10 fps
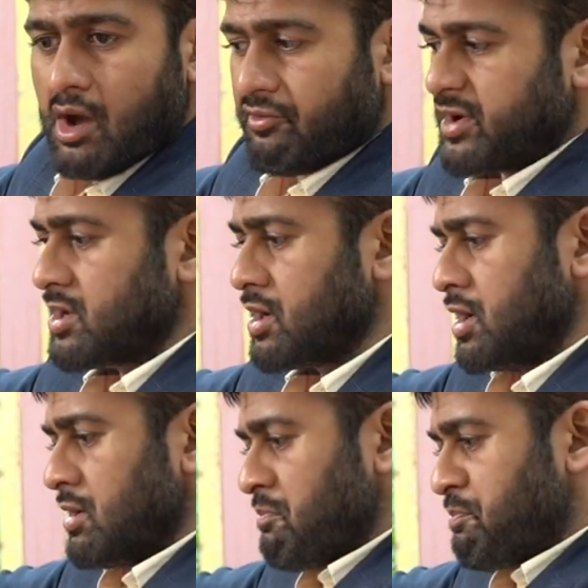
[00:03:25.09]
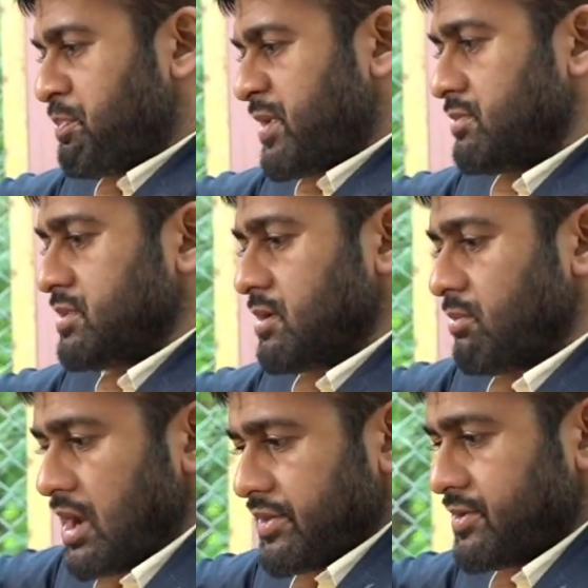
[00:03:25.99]
very premium
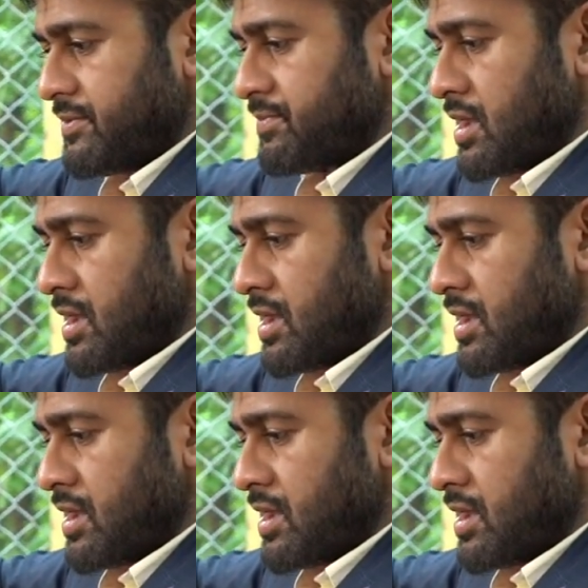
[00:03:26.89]
leather,